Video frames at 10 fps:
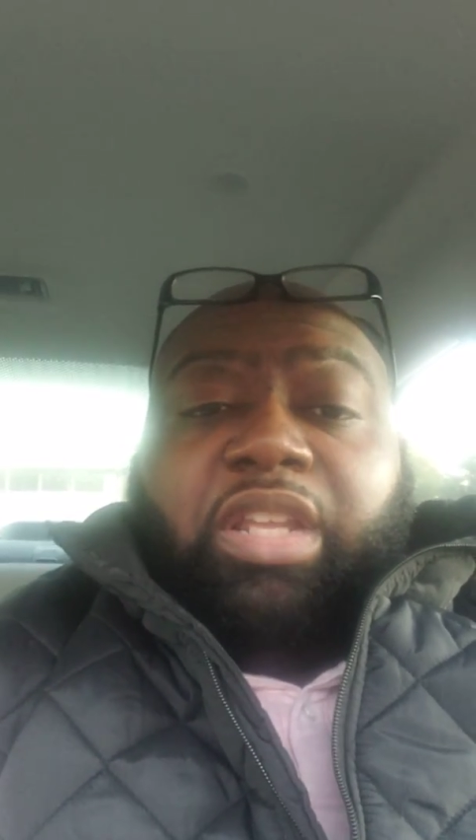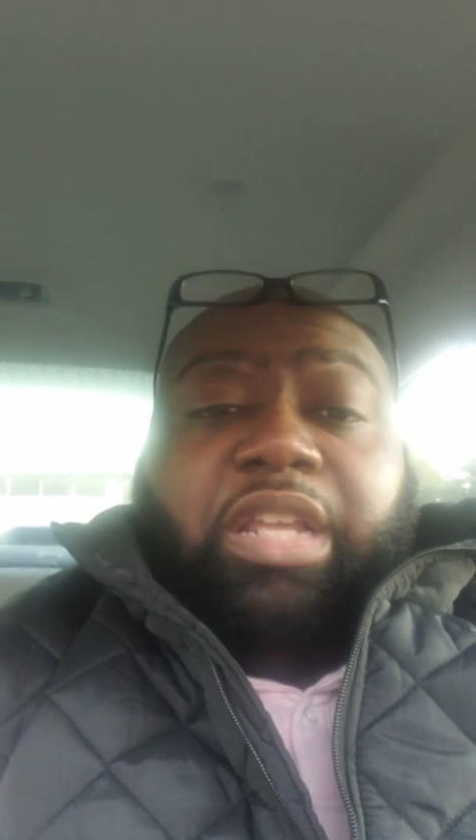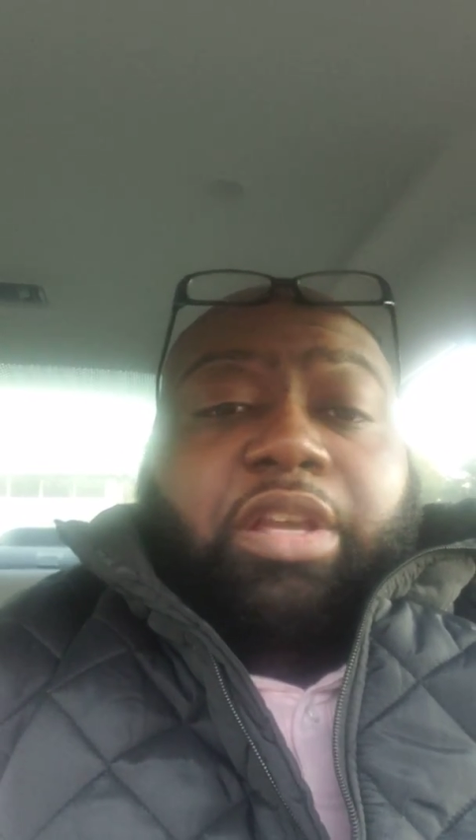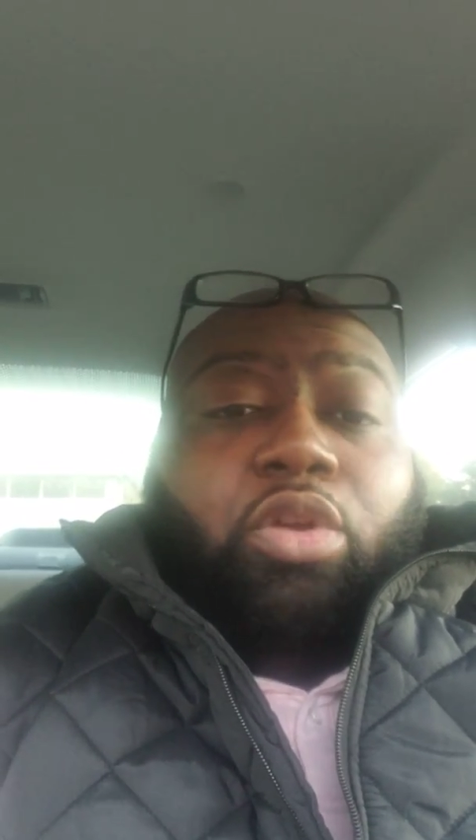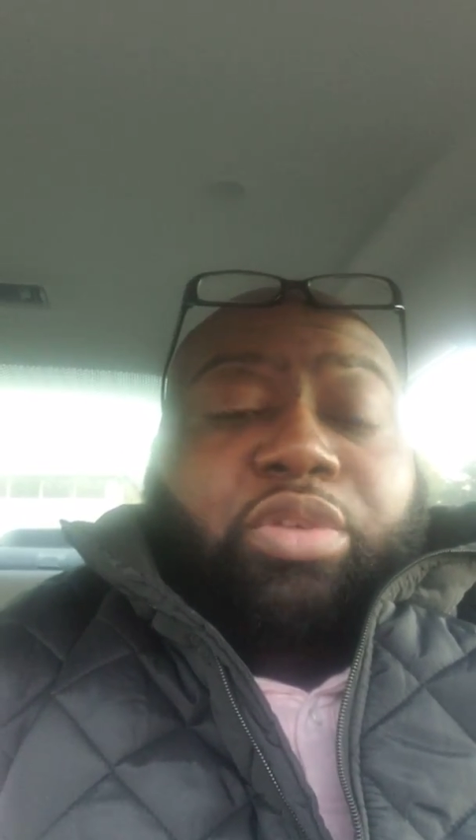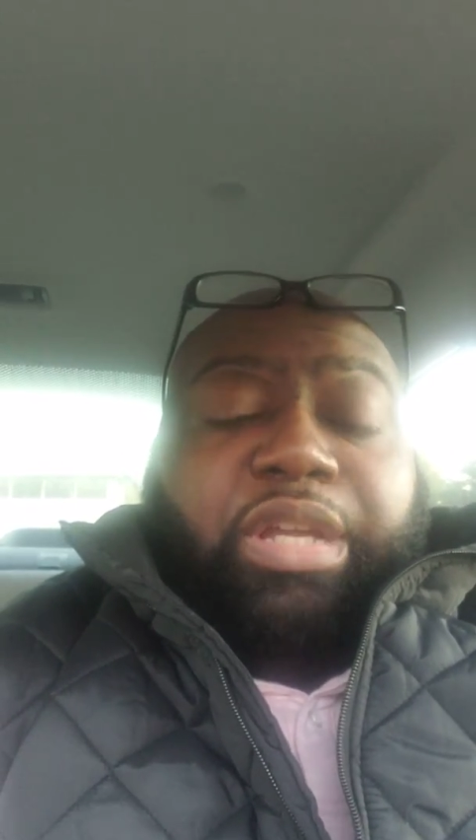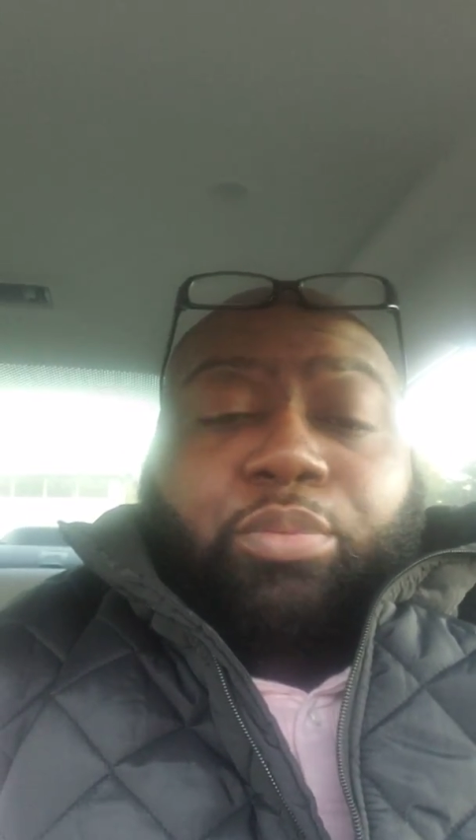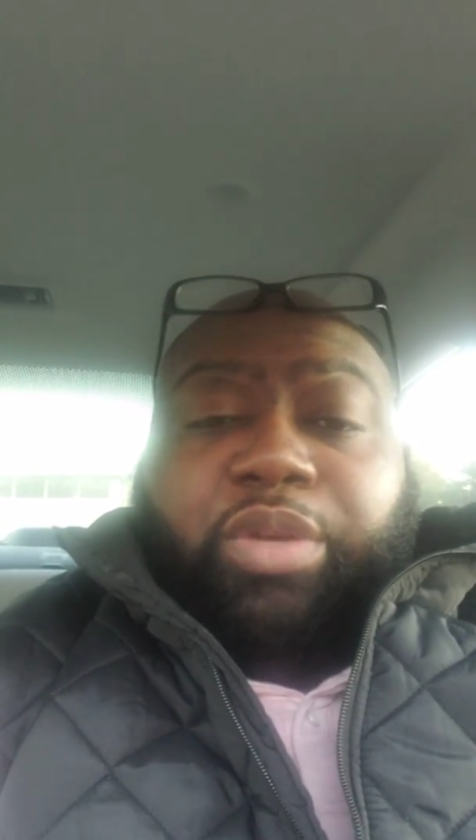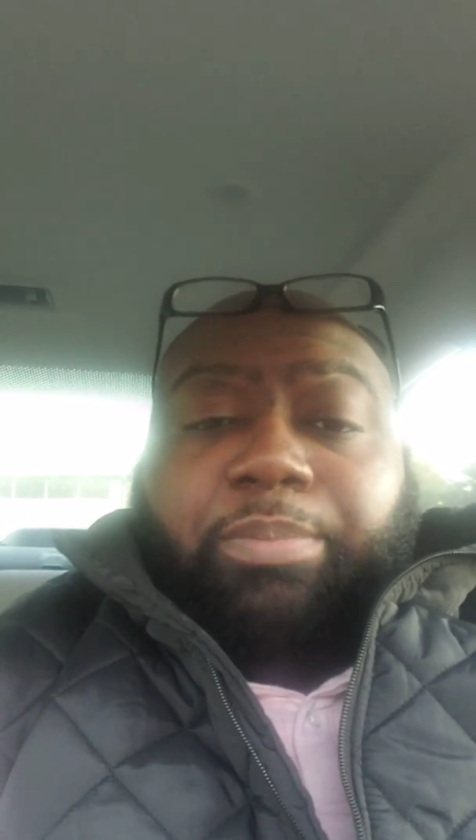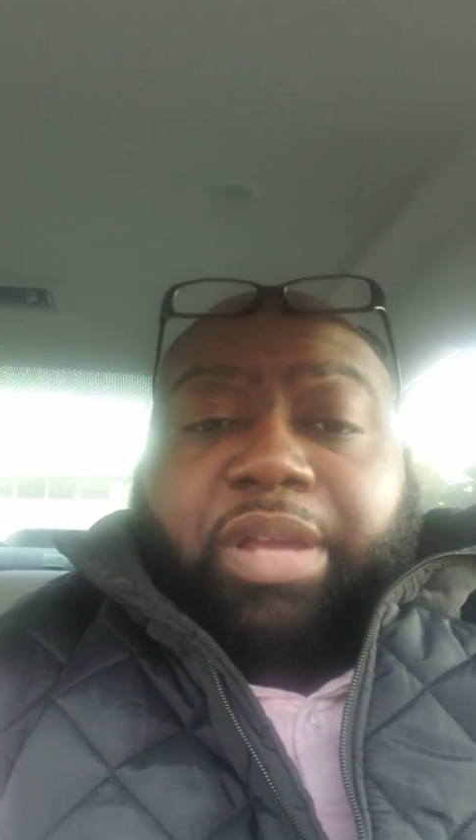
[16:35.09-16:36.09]
He can go get
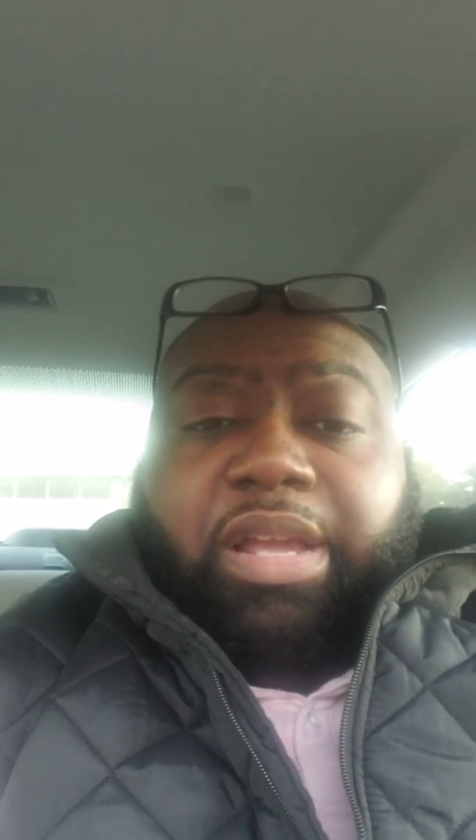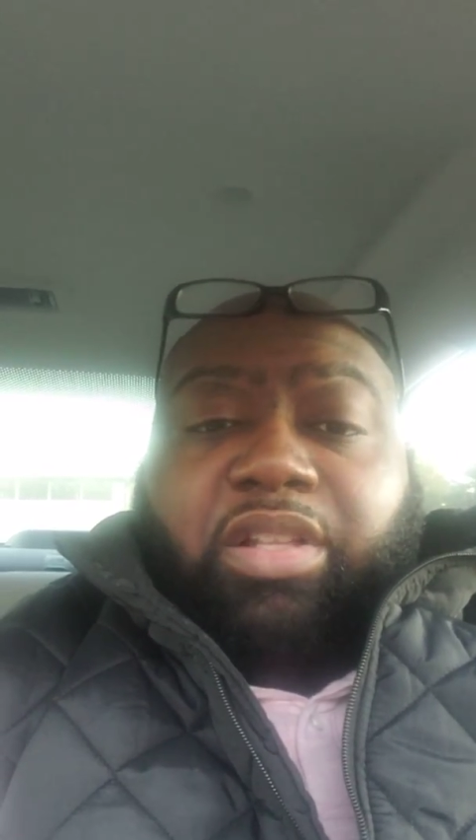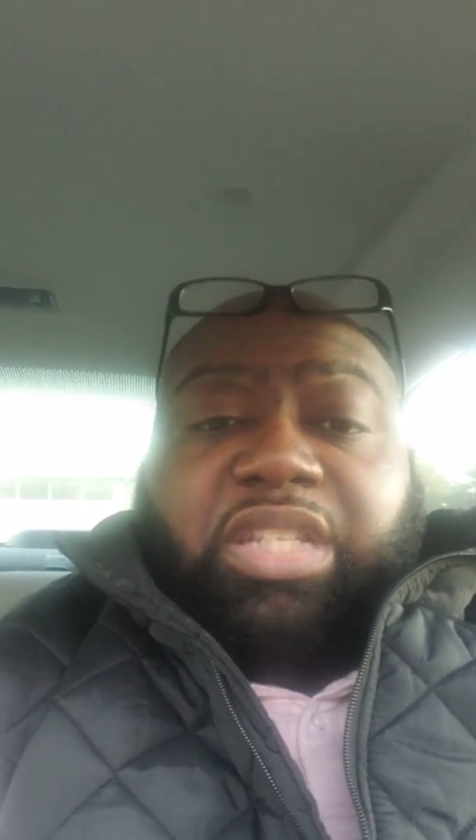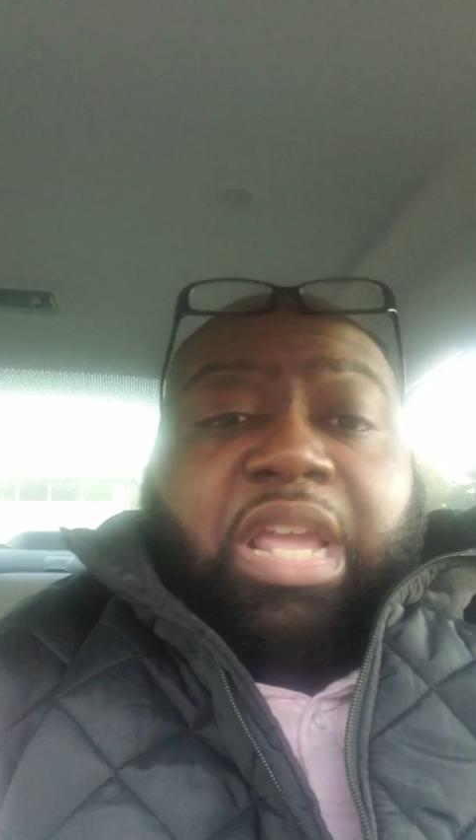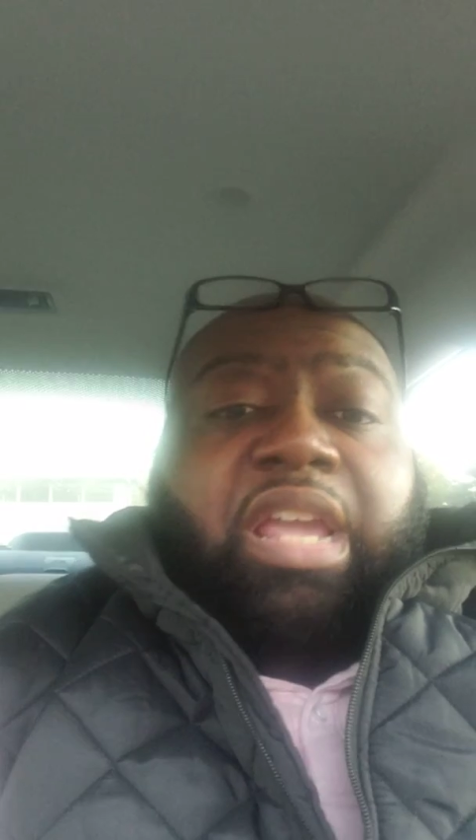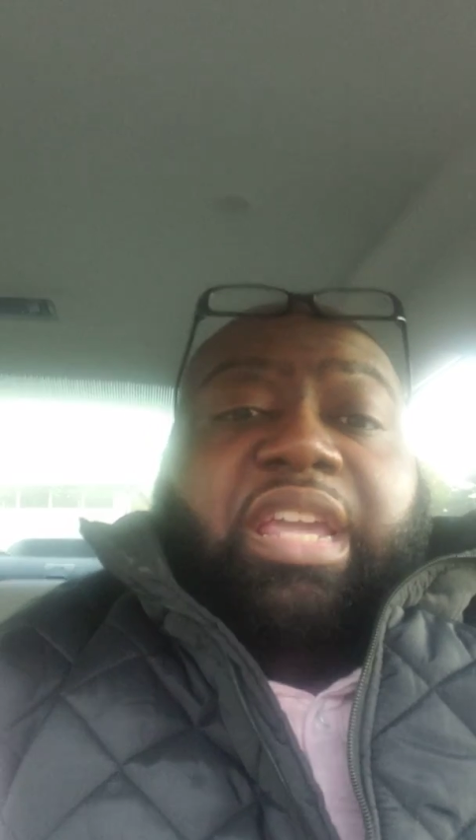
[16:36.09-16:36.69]
rebounds.